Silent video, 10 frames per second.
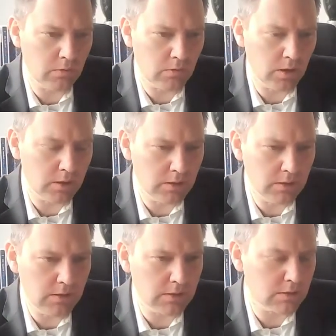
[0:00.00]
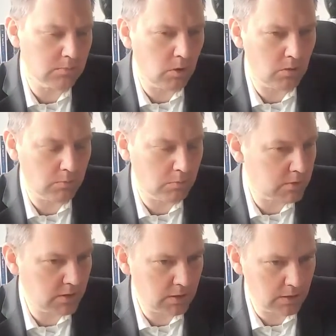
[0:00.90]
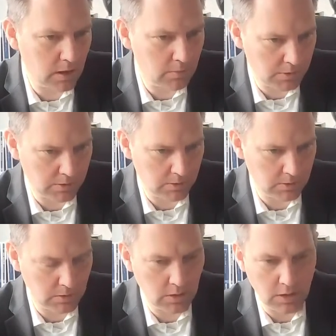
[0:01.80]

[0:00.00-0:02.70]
for at least small single companies.